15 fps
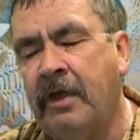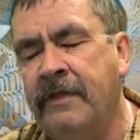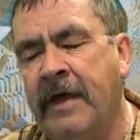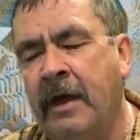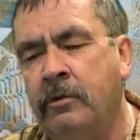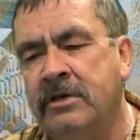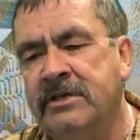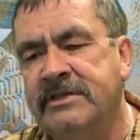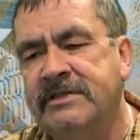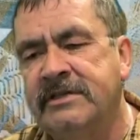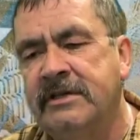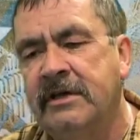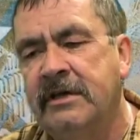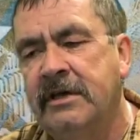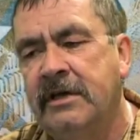there
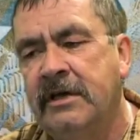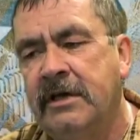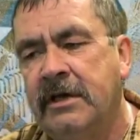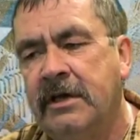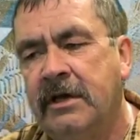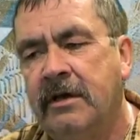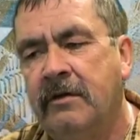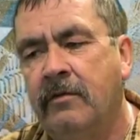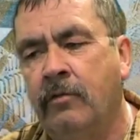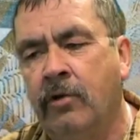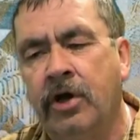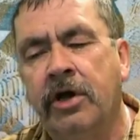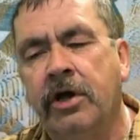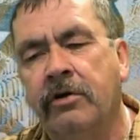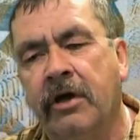was
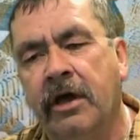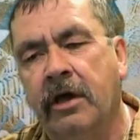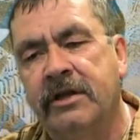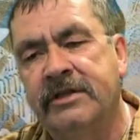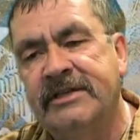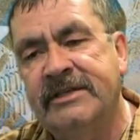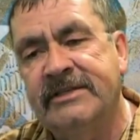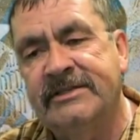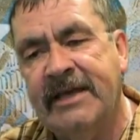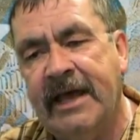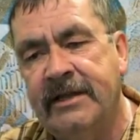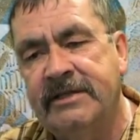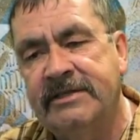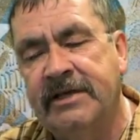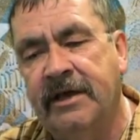work going on at its
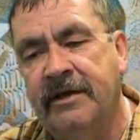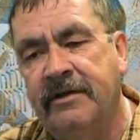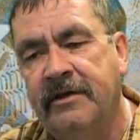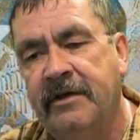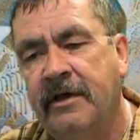centre.